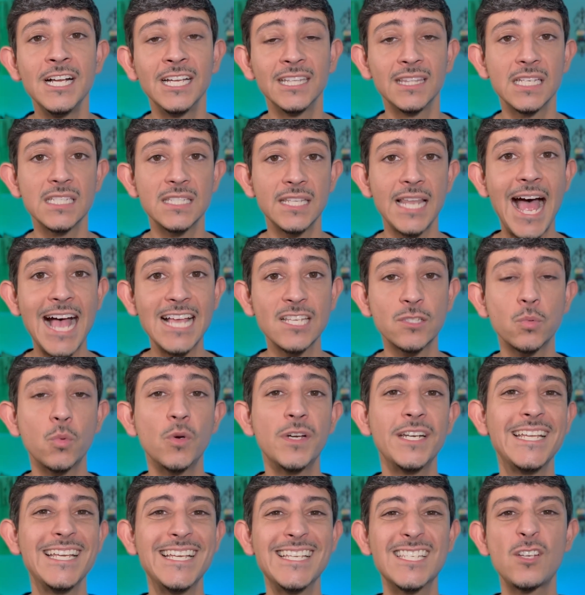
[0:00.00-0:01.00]
This last
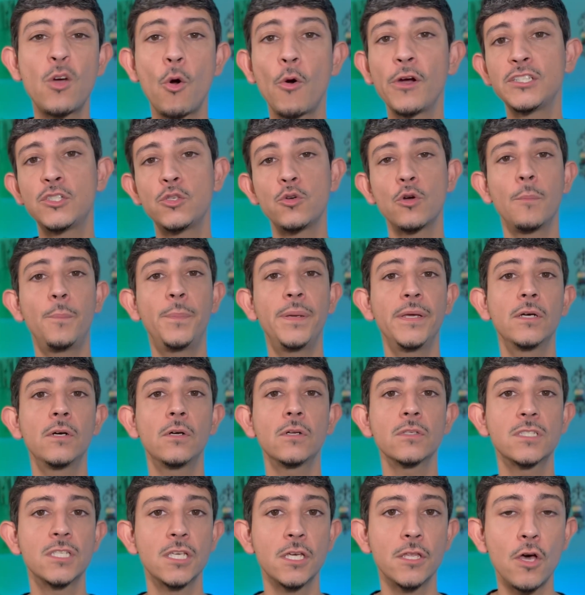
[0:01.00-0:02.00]
one is going to appeal
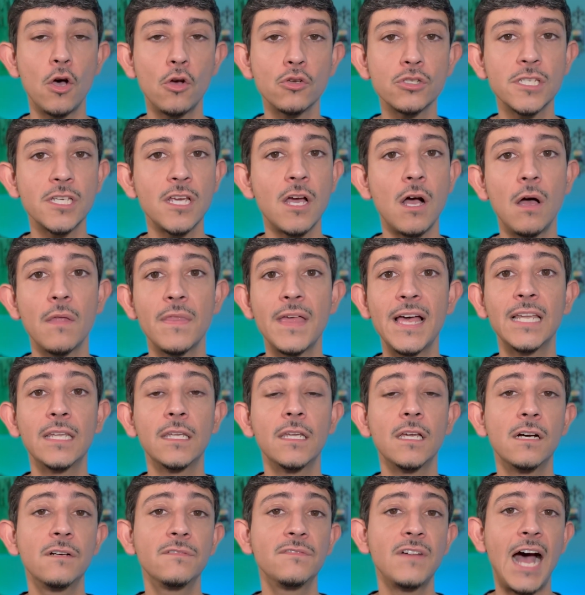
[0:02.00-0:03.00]
to those of y'all that
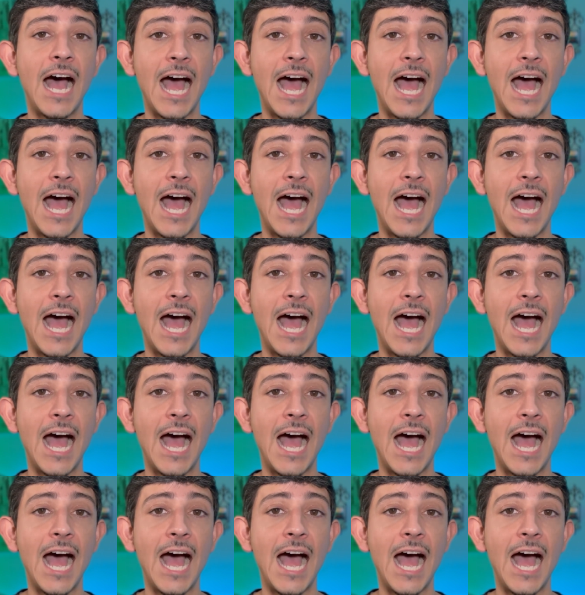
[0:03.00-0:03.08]
love